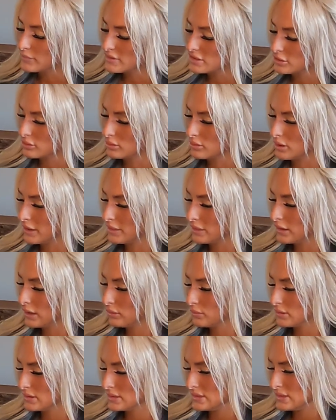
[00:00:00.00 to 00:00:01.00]
So I think it
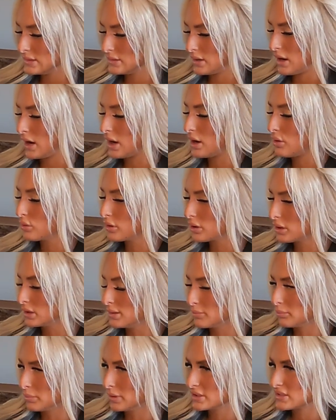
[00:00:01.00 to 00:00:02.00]
was hour
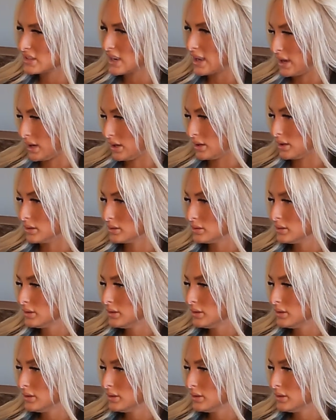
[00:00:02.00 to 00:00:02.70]
number 10.